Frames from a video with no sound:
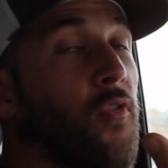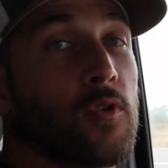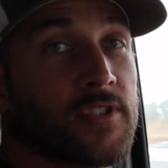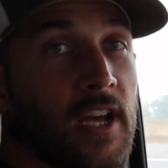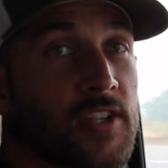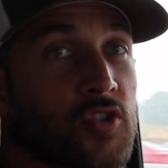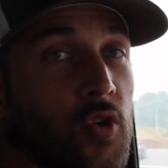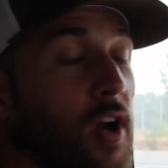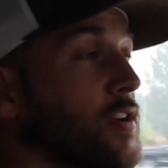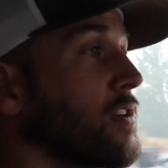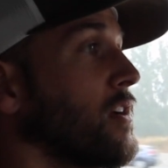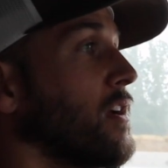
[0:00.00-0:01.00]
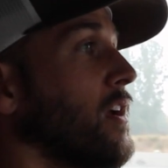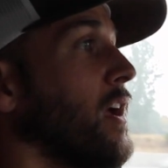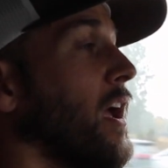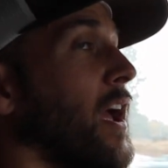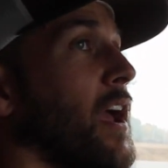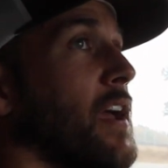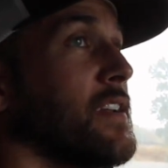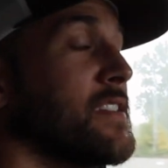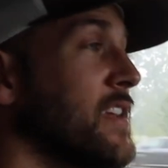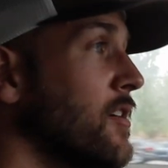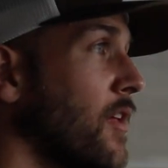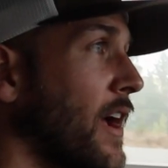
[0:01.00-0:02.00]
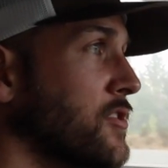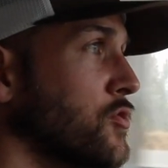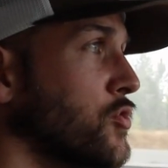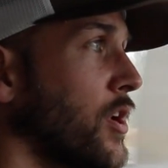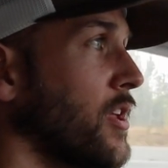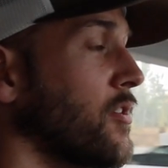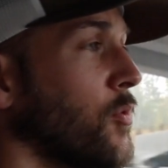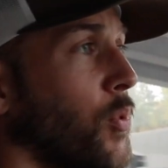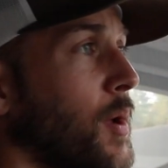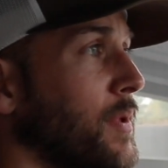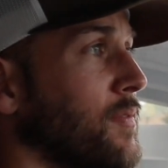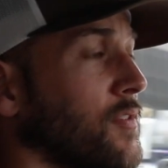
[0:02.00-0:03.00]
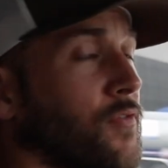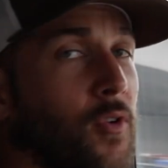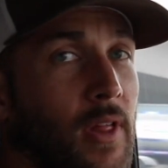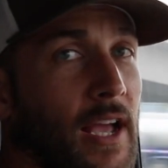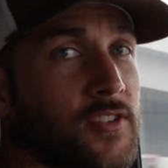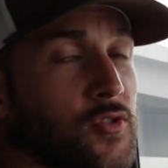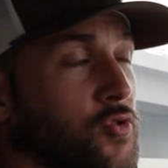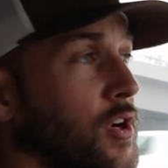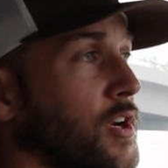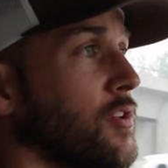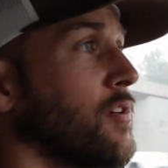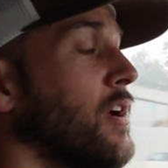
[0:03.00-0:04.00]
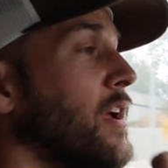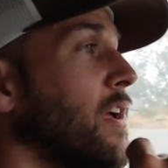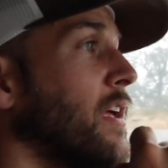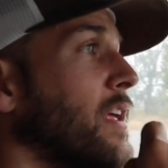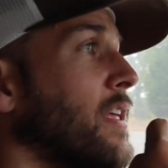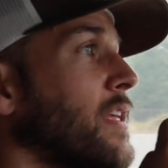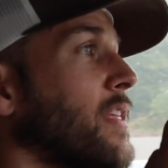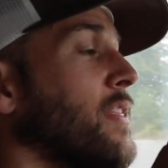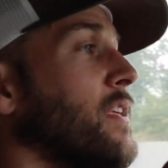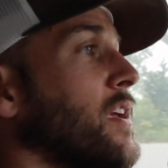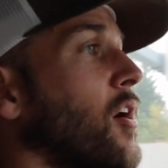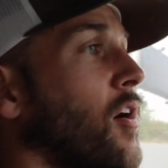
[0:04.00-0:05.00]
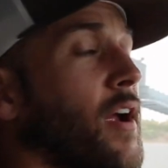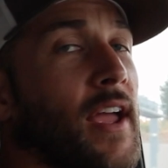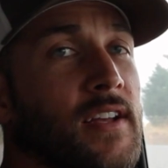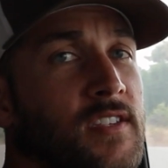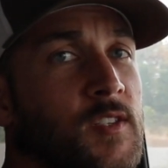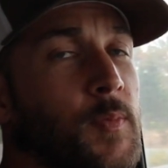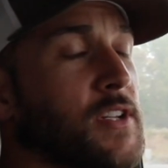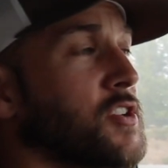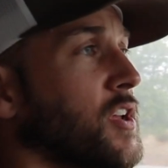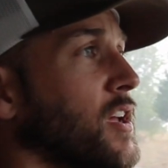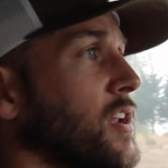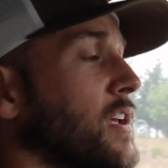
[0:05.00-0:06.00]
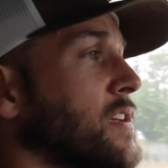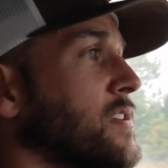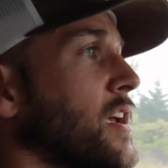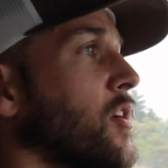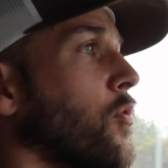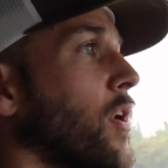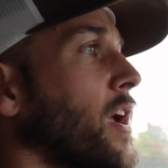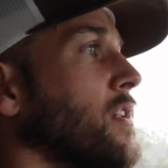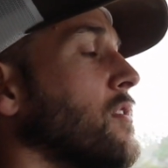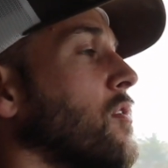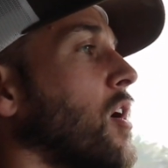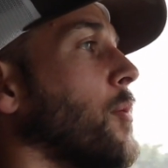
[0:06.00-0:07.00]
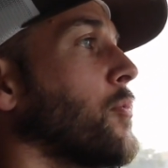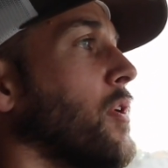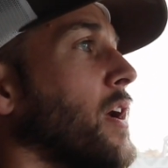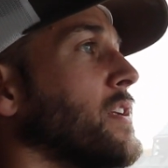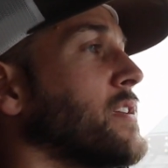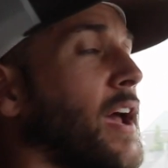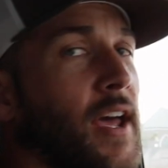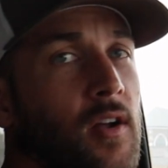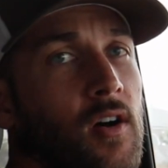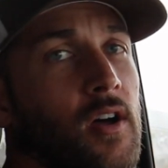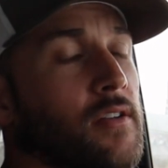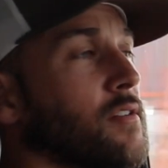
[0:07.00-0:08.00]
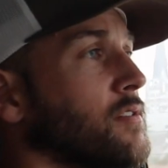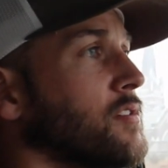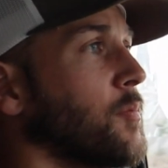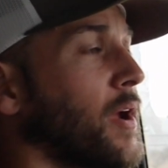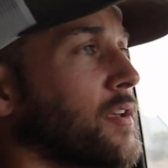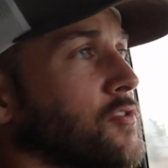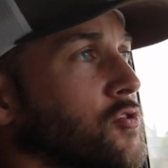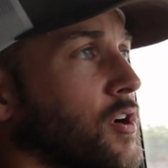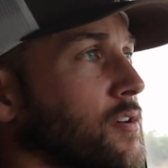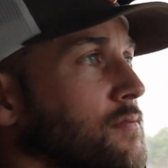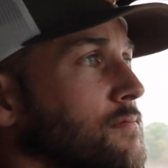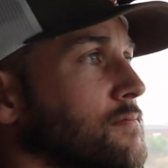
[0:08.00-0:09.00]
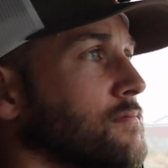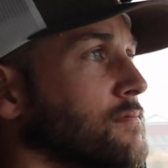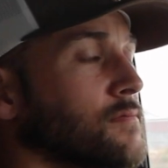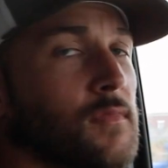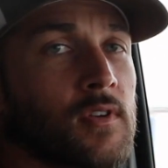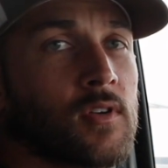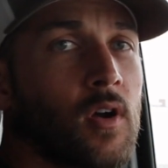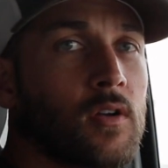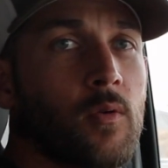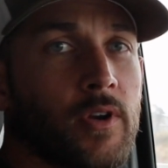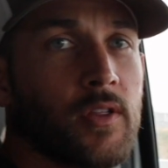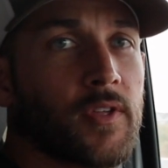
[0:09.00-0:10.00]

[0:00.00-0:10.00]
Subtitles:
full-size truck and a single axle trailer, probably even a full axle trailer, the RAS suspension kit is a great little upgrade to add on to the back of the truck. Coco, what do you